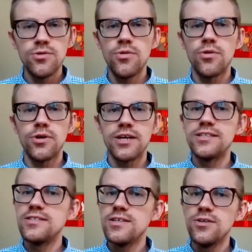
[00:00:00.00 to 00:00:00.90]
or
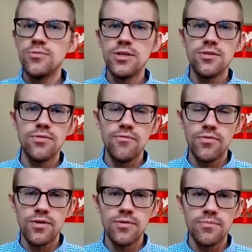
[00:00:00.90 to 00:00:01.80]
continuing
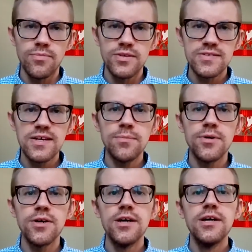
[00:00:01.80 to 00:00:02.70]
from the
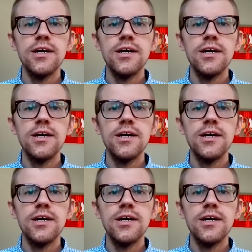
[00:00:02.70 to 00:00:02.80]
summer